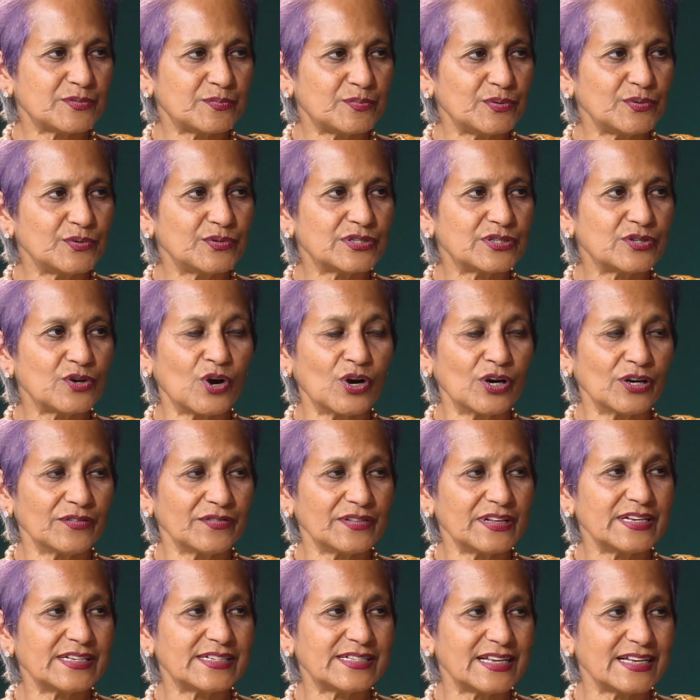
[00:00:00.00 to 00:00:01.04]
Putin. All of
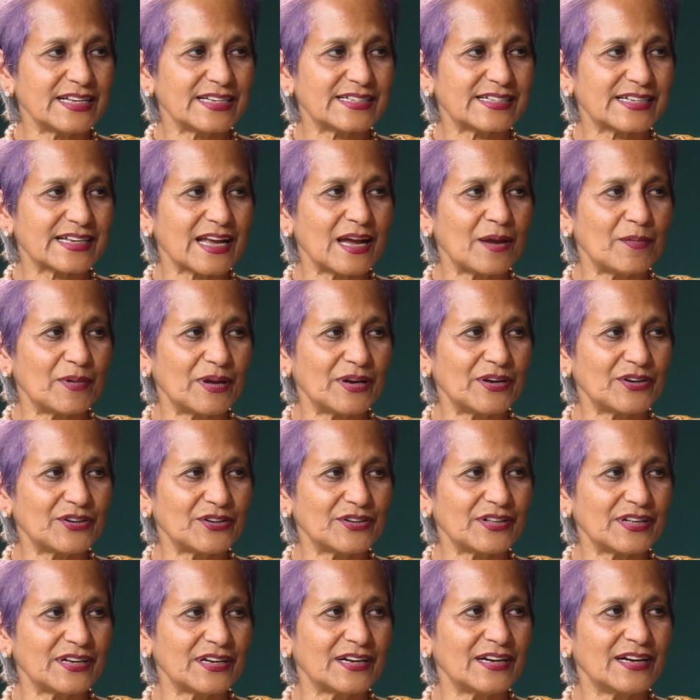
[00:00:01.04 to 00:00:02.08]
these things come
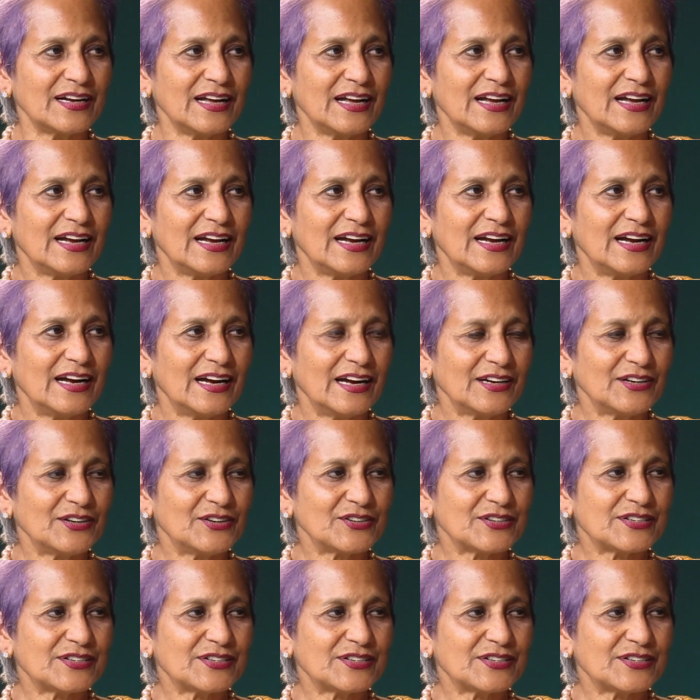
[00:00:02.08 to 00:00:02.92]
under